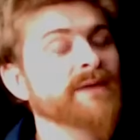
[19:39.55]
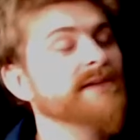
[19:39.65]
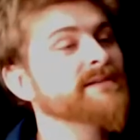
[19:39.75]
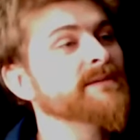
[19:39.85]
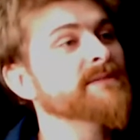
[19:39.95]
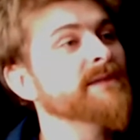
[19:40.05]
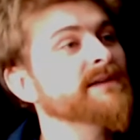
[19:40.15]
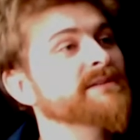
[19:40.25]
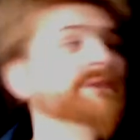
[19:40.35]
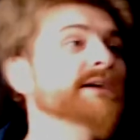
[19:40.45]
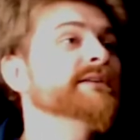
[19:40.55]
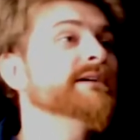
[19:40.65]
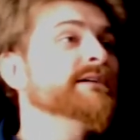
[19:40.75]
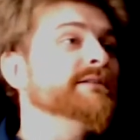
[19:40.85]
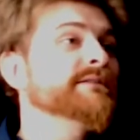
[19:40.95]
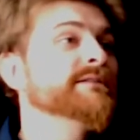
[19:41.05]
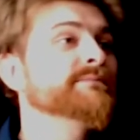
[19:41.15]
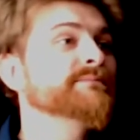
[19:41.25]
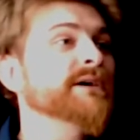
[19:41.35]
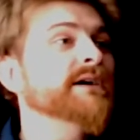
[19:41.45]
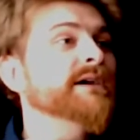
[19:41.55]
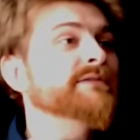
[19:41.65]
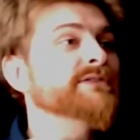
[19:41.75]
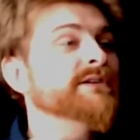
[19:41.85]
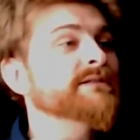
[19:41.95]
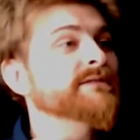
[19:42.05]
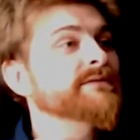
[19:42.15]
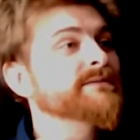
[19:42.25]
pay somebody money to buy half a child off